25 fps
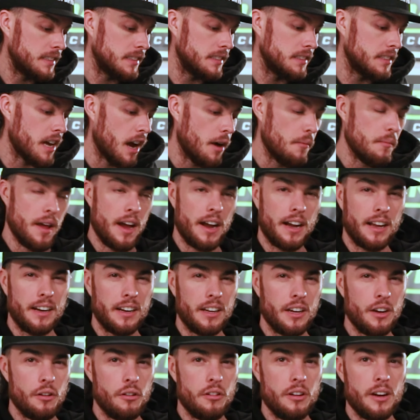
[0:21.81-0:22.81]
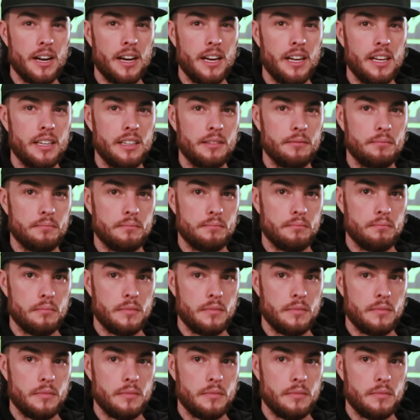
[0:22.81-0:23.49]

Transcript: Now I'm not gonna go in any